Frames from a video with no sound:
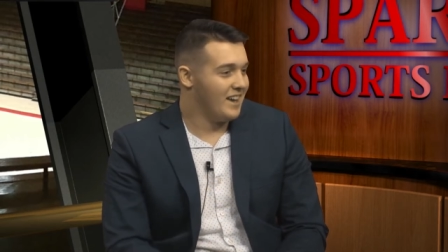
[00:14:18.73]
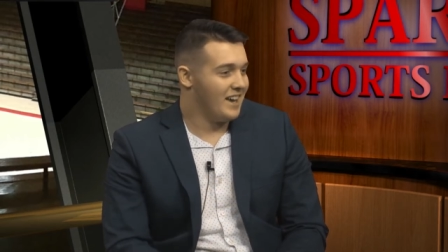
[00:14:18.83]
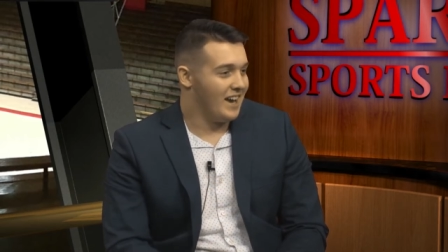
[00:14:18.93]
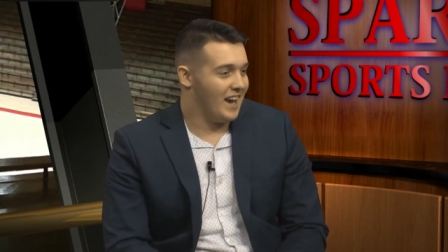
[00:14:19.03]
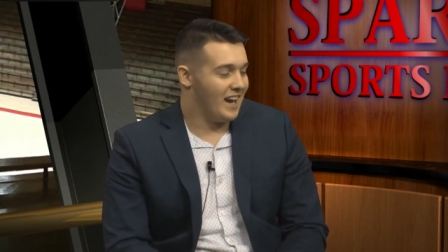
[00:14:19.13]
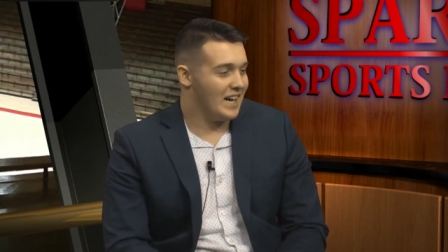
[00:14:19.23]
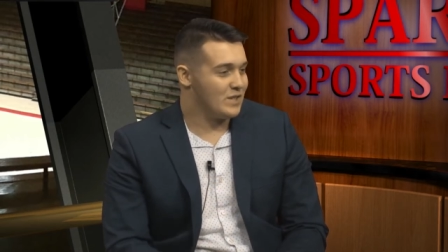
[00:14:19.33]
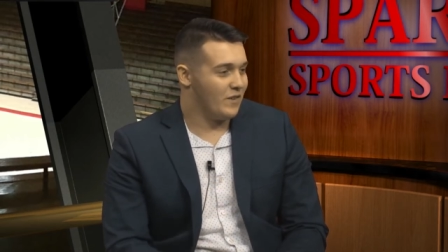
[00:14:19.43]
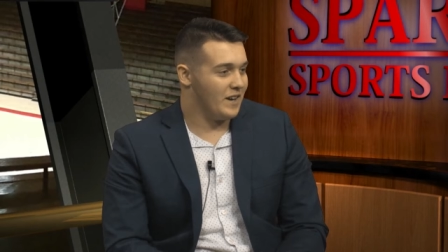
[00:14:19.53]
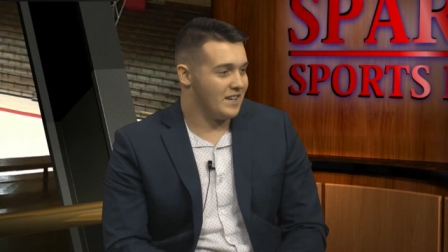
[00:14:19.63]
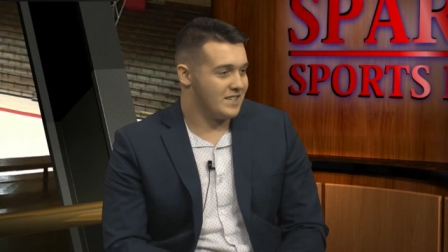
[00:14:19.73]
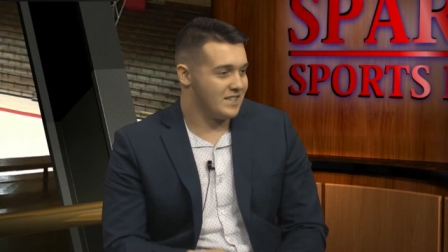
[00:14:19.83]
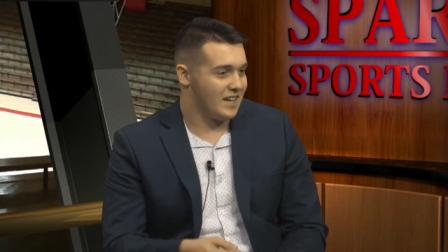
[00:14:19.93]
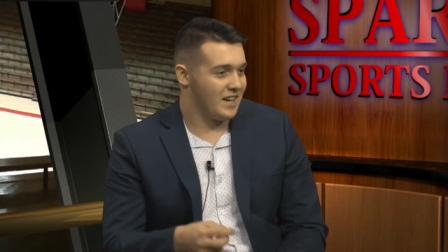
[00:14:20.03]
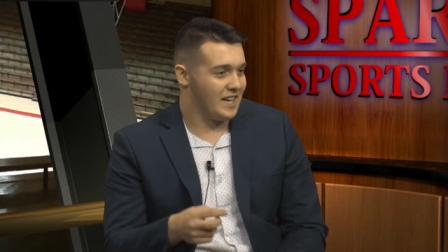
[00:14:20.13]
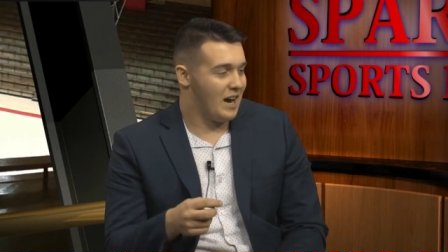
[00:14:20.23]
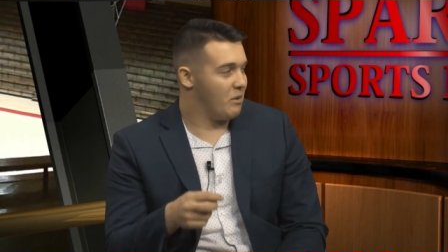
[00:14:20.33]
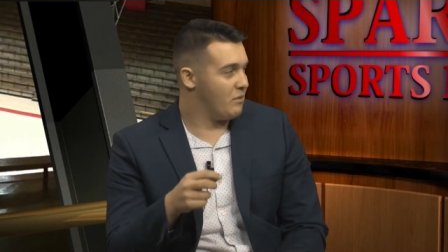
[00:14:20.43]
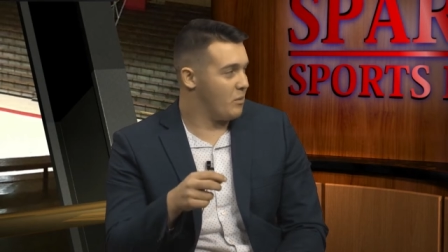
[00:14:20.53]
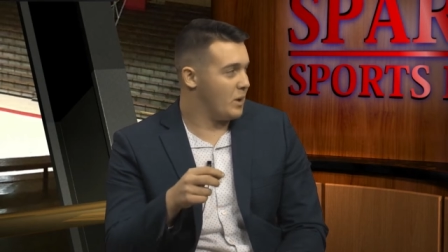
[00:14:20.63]
Mm-hmm. And now it's funny because it's like now
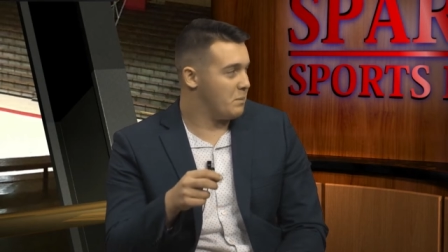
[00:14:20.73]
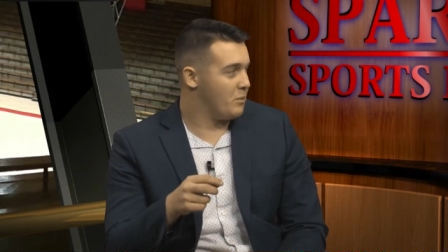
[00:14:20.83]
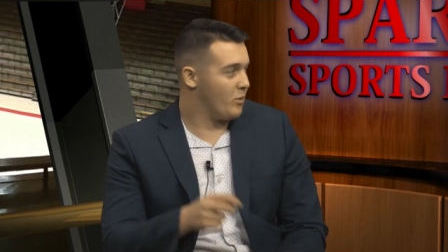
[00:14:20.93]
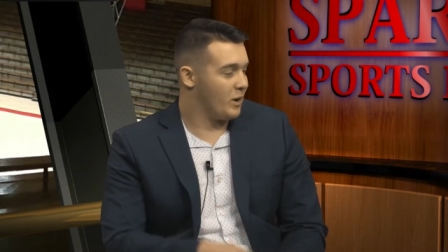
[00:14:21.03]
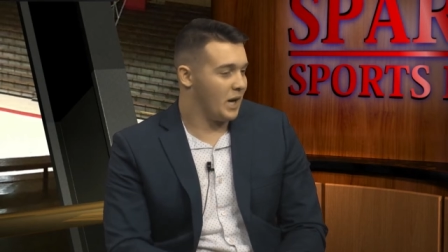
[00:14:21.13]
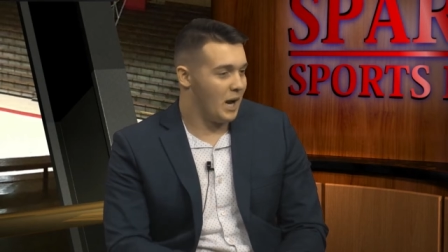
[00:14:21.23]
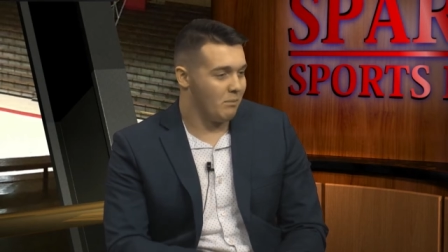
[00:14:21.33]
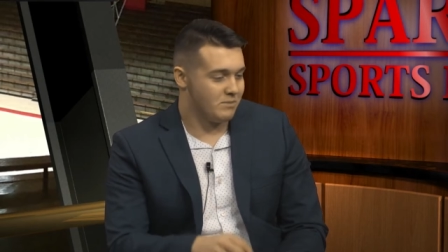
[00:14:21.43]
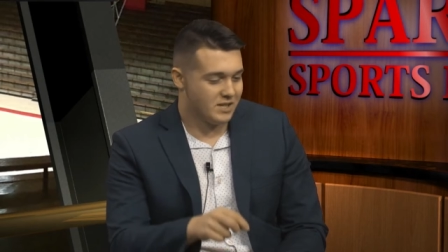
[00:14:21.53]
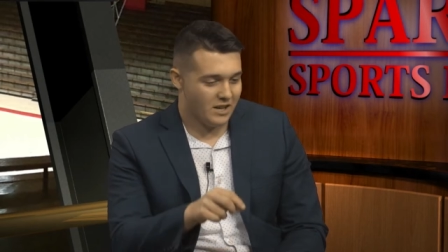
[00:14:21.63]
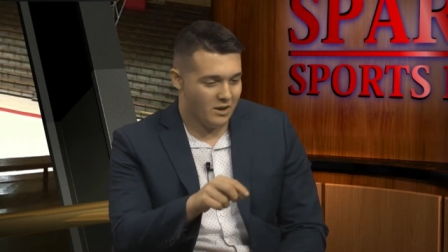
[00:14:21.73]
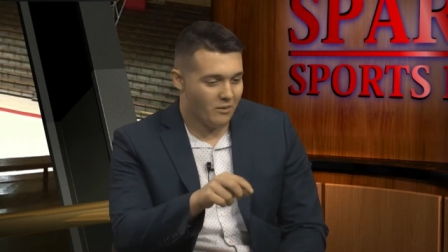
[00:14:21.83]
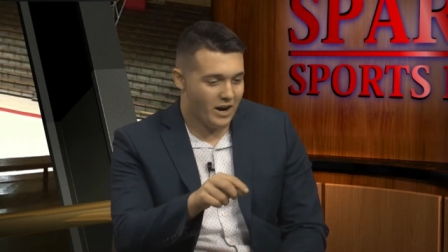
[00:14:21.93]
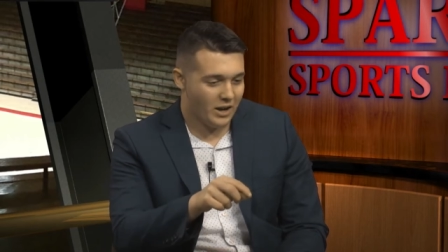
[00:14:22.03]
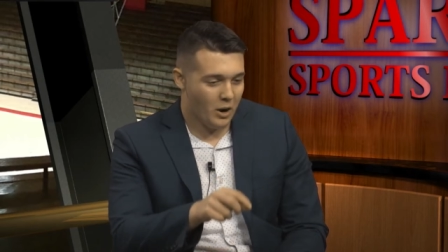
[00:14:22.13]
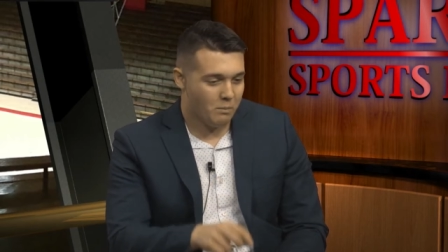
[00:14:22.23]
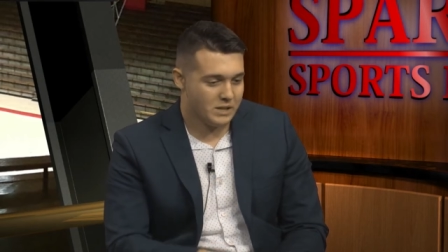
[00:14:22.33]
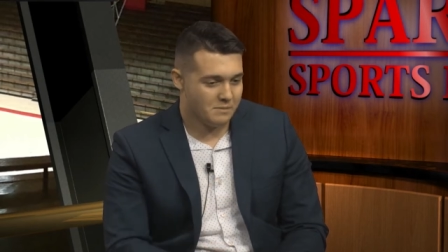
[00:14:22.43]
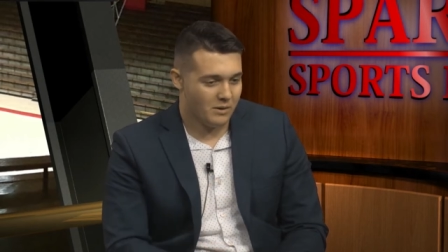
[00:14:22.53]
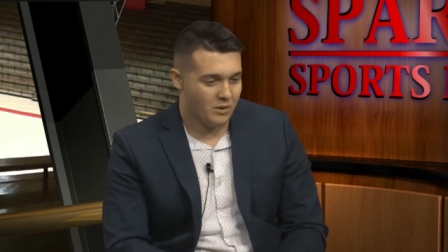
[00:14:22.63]
every week before a game, I'm sitting there writing
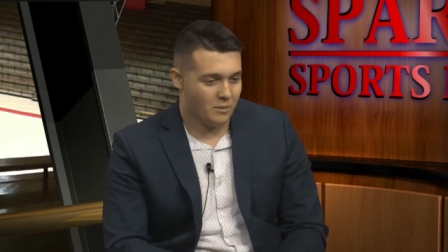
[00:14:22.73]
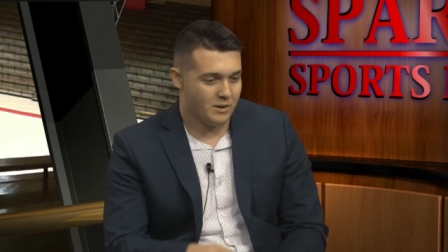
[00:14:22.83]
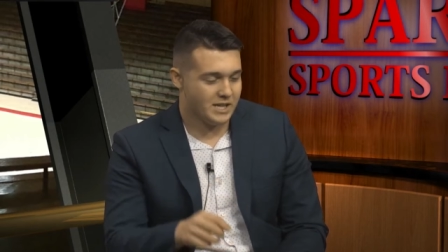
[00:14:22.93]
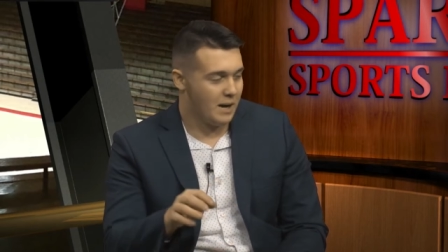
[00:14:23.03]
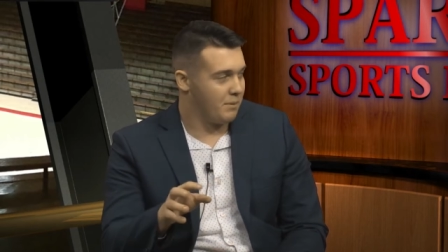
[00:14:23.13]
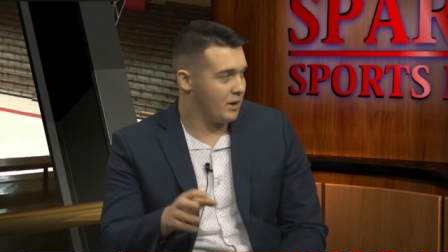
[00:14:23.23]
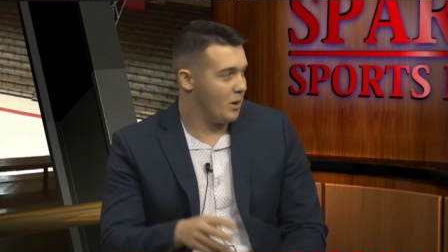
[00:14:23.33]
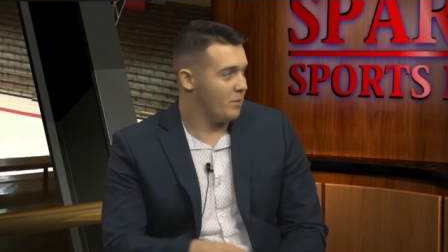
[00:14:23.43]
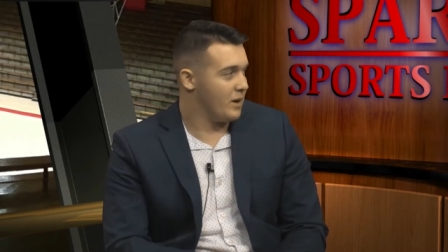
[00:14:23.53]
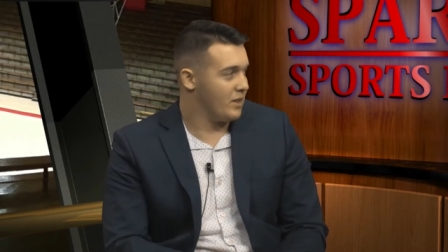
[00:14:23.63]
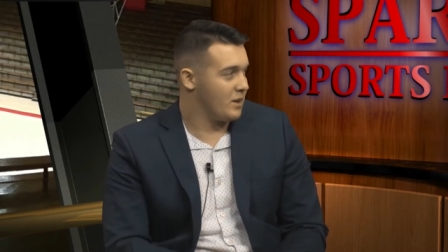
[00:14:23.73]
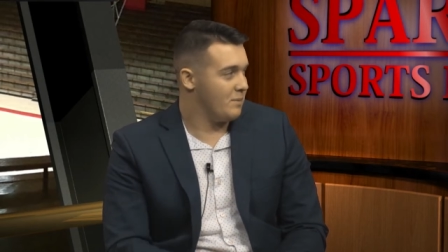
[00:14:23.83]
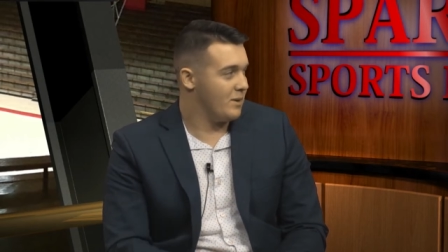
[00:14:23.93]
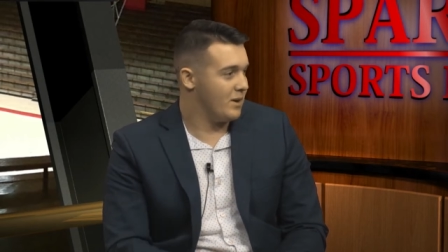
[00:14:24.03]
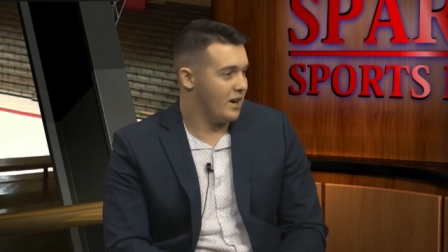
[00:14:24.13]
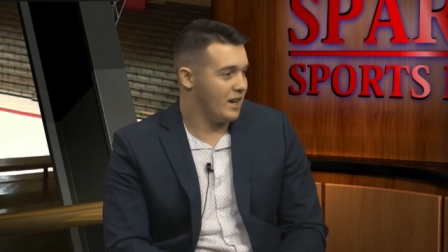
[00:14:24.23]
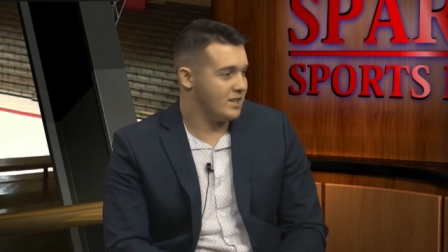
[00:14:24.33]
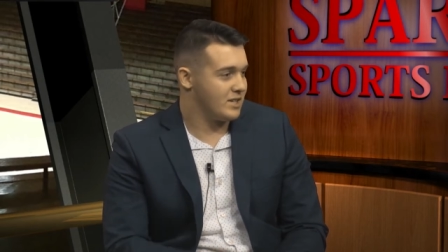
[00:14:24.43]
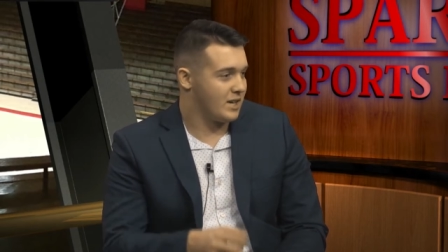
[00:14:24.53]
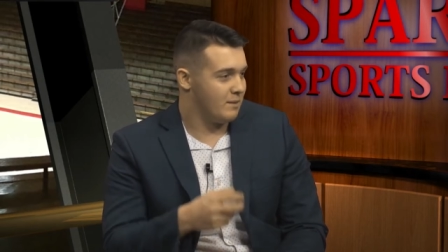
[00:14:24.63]
opens in my room or typing an open on the computer, and it
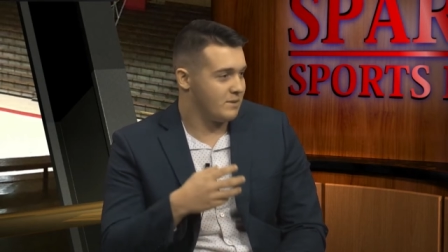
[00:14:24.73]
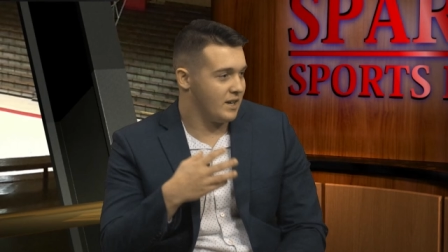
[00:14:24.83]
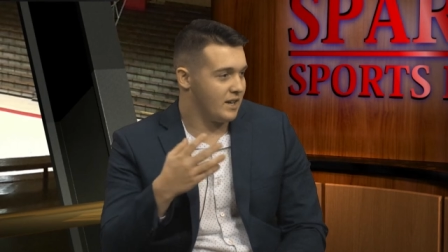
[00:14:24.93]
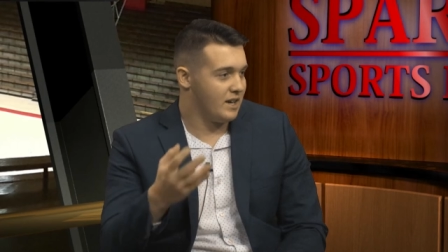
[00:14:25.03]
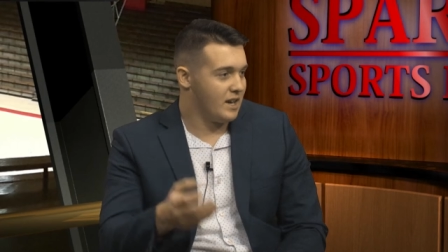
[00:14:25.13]
just comes like